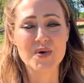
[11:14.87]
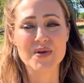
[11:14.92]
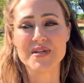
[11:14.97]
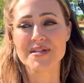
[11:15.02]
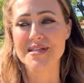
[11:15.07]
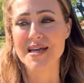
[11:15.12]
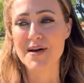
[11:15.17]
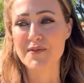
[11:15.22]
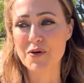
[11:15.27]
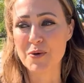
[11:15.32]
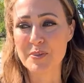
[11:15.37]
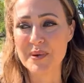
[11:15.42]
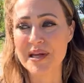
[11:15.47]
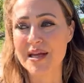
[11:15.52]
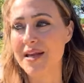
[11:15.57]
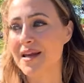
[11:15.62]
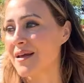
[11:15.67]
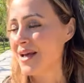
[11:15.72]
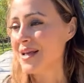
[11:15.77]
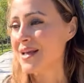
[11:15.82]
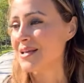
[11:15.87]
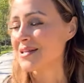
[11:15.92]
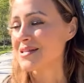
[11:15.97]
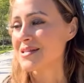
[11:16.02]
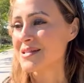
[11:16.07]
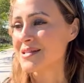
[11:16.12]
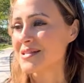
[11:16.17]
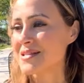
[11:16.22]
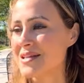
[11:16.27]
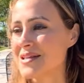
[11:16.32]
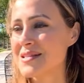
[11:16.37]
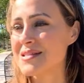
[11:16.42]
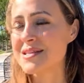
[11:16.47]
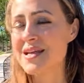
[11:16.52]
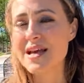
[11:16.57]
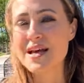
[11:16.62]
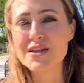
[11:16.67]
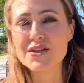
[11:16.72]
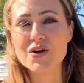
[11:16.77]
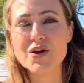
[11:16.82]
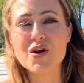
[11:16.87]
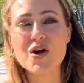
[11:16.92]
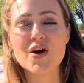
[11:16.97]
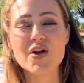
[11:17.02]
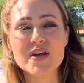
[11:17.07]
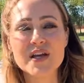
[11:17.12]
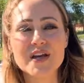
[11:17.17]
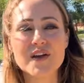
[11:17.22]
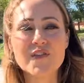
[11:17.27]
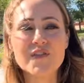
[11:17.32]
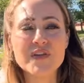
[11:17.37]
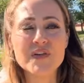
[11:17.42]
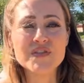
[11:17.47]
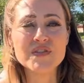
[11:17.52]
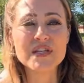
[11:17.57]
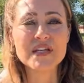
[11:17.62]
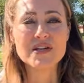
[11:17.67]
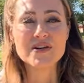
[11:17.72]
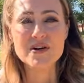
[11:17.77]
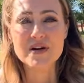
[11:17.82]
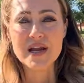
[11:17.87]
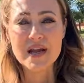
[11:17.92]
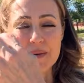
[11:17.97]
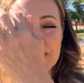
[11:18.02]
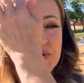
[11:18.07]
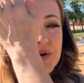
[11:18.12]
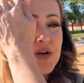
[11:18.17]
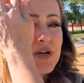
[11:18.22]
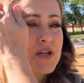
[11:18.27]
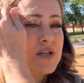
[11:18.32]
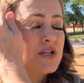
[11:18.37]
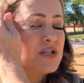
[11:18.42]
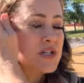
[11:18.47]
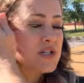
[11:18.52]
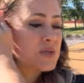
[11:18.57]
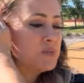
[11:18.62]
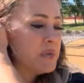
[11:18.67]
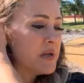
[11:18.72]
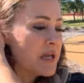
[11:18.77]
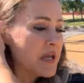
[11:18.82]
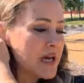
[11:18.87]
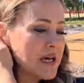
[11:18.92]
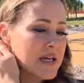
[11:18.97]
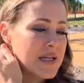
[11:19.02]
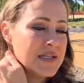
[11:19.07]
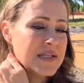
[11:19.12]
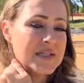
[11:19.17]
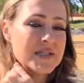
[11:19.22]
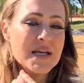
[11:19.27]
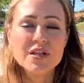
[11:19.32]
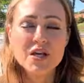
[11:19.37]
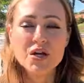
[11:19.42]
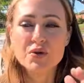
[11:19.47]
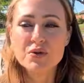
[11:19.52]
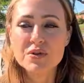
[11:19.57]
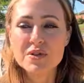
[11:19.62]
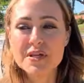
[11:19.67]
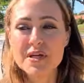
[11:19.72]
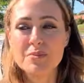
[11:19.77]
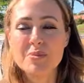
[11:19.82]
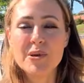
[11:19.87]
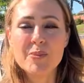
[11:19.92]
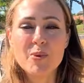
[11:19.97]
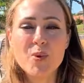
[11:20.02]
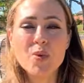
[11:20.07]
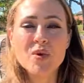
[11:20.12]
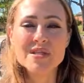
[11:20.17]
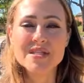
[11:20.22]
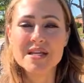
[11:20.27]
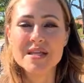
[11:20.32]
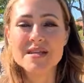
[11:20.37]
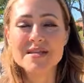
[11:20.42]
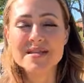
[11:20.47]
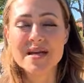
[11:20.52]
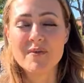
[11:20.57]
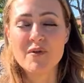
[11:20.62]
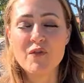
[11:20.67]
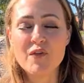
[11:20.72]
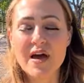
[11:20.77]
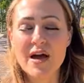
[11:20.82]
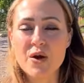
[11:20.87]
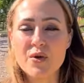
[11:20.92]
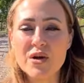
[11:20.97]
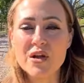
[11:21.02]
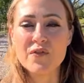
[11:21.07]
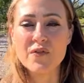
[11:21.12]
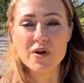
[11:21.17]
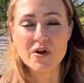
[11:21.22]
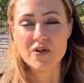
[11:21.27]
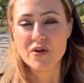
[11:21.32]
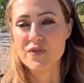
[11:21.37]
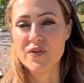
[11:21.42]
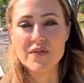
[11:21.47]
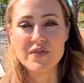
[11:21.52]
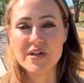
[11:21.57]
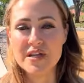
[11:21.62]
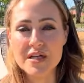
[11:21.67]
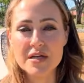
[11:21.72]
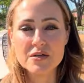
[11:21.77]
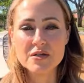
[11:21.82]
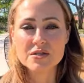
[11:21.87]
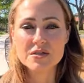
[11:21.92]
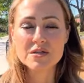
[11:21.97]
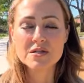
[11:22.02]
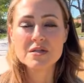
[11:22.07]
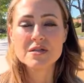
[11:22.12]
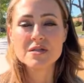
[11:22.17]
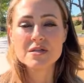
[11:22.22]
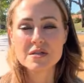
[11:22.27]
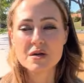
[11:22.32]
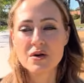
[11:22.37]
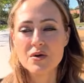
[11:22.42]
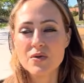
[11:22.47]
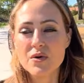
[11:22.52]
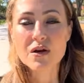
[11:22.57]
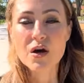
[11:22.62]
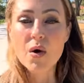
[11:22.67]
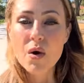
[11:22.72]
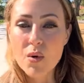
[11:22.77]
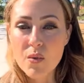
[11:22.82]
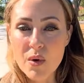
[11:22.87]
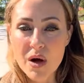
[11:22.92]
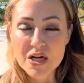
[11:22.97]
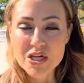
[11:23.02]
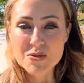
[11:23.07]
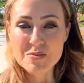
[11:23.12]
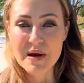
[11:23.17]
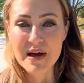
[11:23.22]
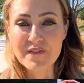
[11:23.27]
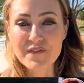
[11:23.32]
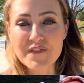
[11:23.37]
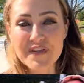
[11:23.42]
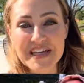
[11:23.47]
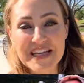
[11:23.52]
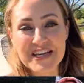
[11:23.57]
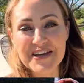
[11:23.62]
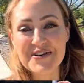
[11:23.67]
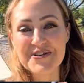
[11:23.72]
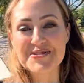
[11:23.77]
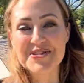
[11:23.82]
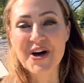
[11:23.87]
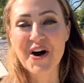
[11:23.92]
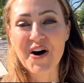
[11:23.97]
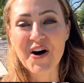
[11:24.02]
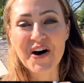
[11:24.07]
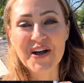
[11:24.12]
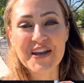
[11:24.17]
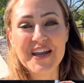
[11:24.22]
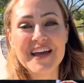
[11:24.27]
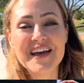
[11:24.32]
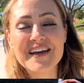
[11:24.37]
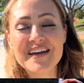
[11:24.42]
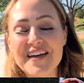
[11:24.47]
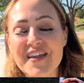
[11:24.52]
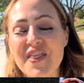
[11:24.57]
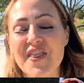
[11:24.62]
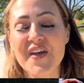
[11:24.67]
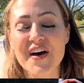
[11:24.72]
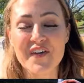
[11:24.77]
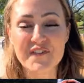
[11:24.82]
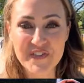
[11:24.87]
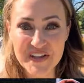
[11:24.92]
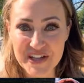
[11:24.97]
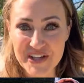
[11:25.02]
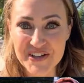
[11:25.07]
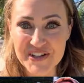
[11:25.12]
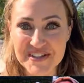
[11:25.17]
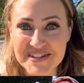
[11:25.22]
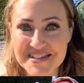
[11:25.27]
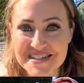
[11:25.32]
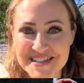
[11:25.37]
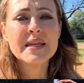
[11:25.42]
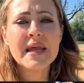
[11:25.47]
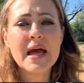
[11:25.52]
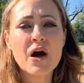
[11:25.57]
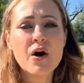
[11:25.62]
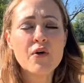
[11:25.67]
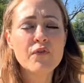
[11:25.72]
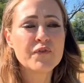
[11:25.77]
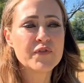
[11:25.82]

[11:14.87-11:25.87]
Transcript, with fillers: Worth has ever been in existence. They're calling it a fifty year neighborhood just because they don't think people will see this type of equity for another fifty years. So go and watch my videos on the fields. Now,